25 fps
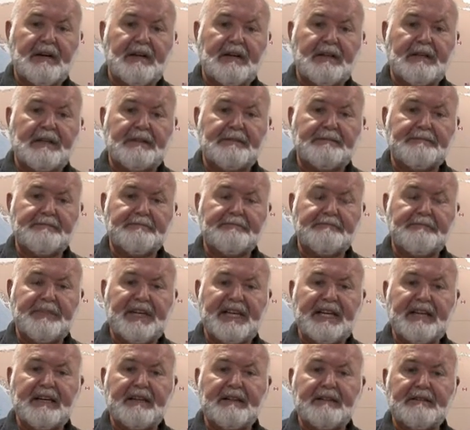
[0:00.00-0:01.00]
um,
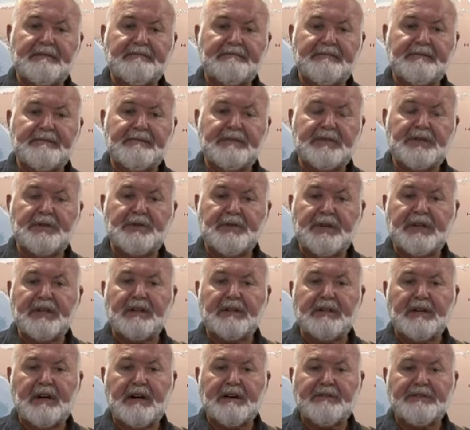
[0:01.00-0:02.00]
being
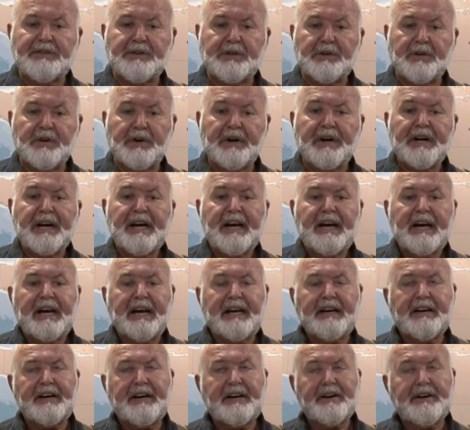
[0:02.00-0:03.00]
drilled offshore.
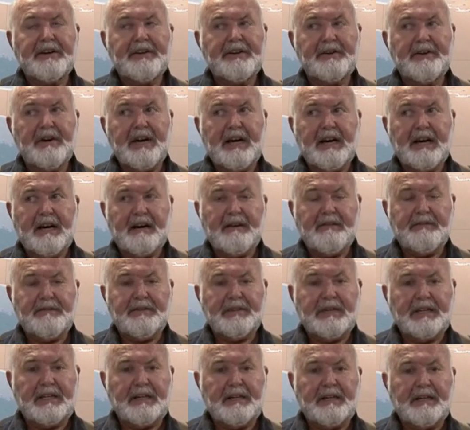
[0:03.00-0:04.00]
And here you have
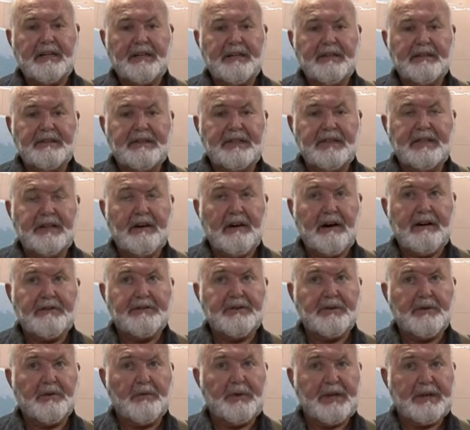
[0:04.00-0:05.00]
uh, the
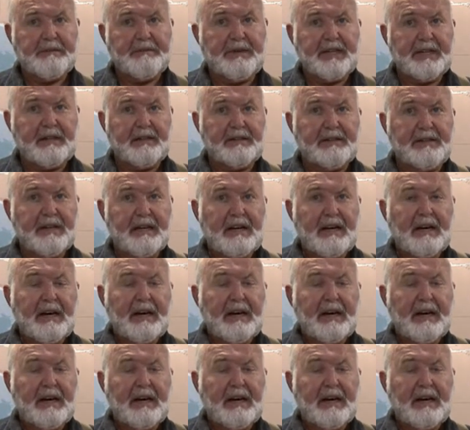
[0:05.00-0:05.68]
offshore windmills.